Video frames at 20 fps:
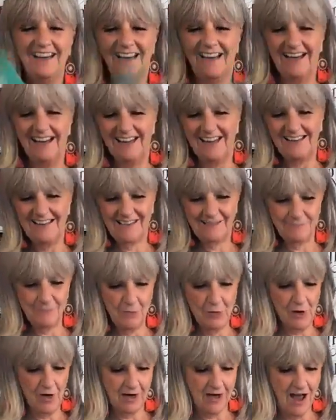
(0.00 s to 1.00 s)
It's
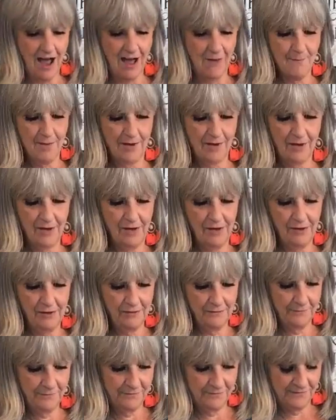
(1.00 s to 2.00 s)
more comical.
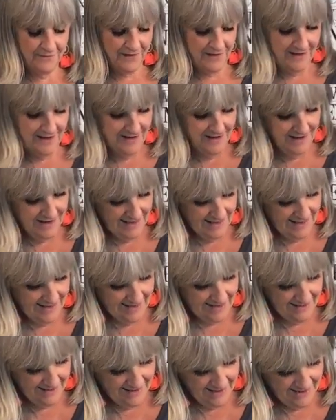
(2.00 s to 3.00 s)
I
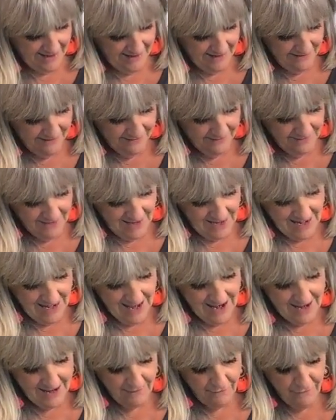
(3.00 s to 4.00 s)
like that. I
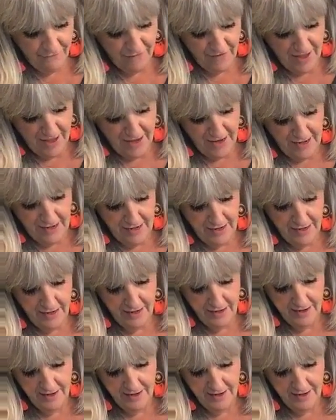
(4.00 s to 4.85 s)
like funny